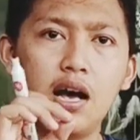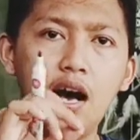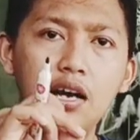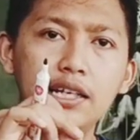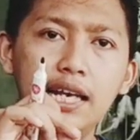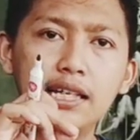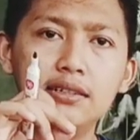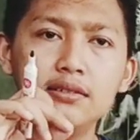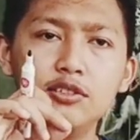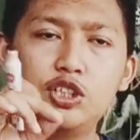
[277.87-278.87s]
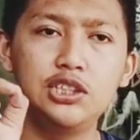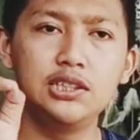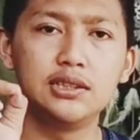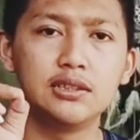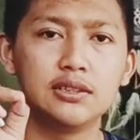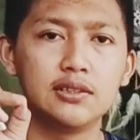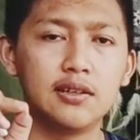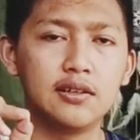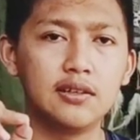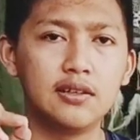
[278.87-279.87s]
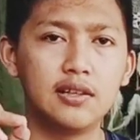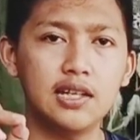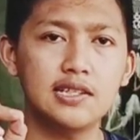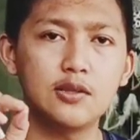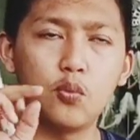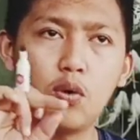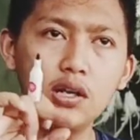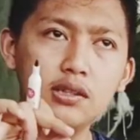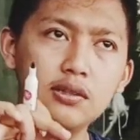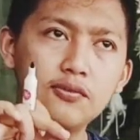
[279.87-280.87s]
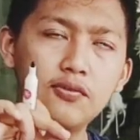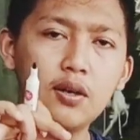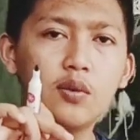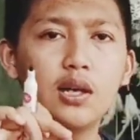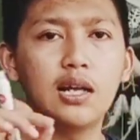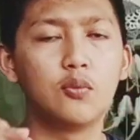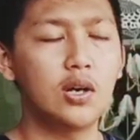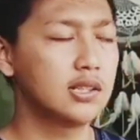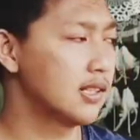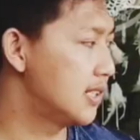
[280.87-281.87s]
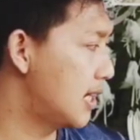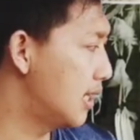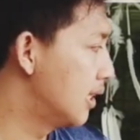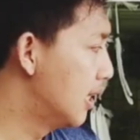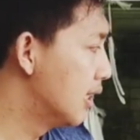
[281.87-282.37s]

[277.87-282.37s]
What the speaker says: ing, that's one vowel and one consonant.